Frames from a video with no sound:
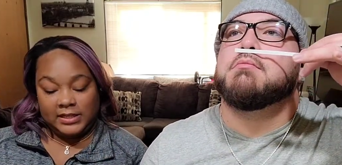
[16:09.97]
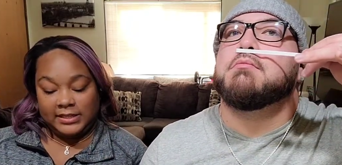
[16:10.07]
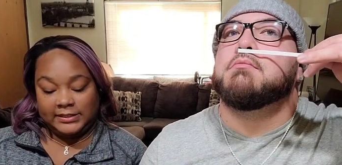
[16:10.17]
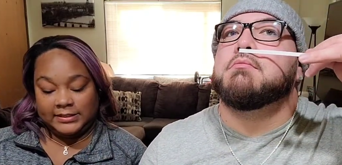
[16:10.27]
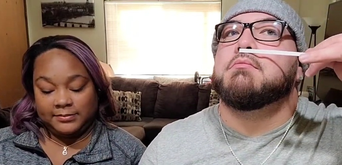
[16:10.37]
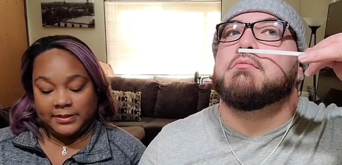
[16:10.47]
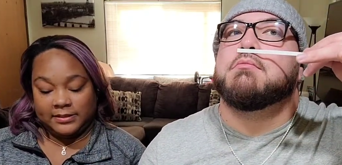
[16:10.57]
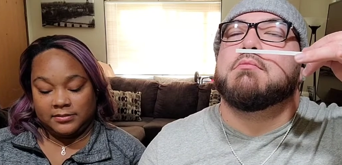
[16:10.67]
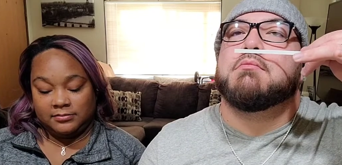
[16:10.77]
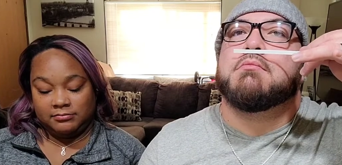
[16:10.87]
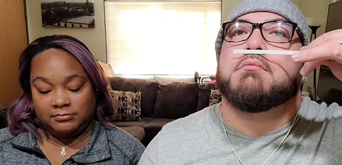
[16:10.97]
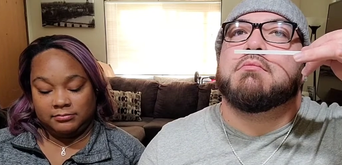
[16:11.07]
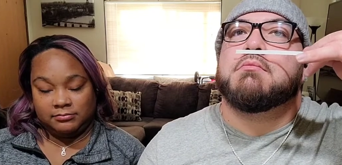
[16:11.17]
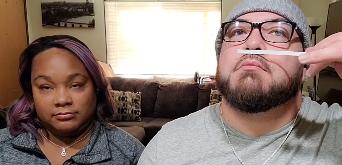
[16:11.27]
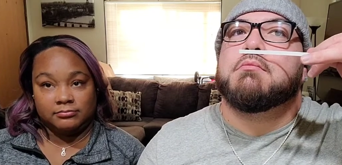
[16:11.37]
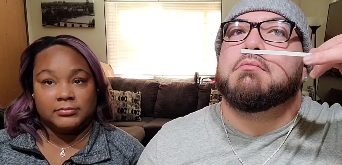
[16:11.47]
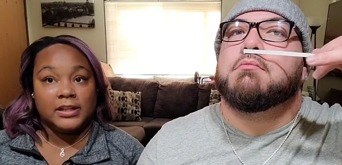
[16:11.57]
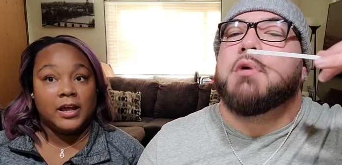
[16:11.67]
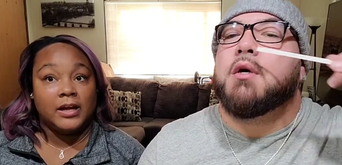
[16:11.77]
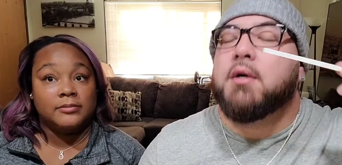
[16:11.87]
Speaker 1: I like this bottle
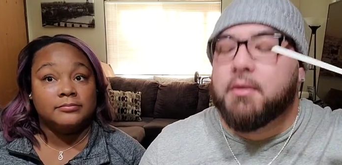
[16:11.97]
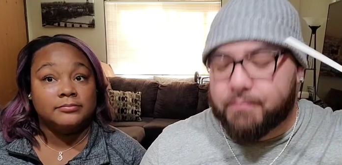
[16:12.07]
a lot.